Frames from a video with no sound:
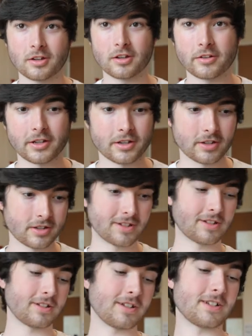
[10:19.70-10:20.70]
All right,
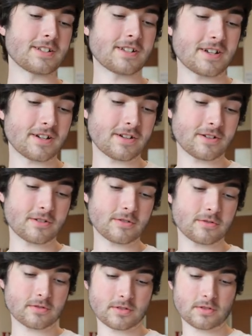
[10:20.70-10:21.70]
it is
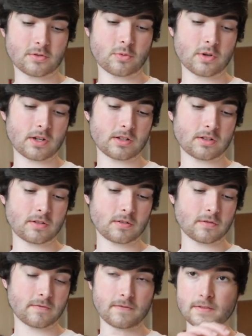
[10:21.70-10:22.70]
now
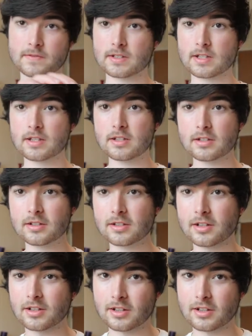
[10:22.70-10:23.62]
12:15.